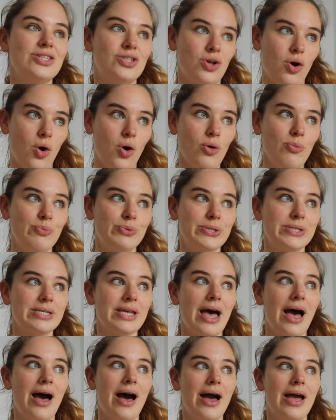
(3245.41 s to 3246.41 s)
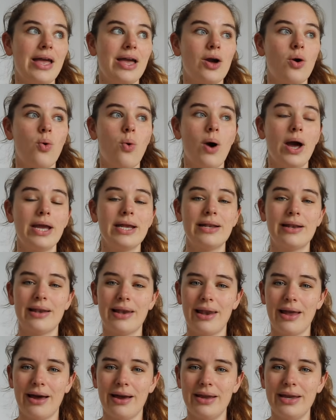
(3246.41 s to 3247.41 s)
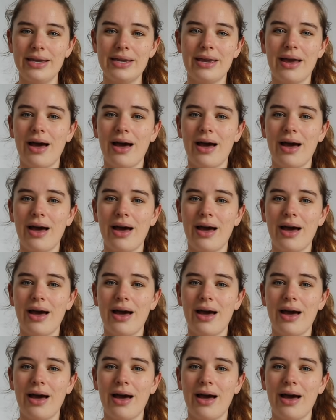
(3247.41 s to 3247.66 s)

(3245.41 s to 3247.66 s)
tops I quite like.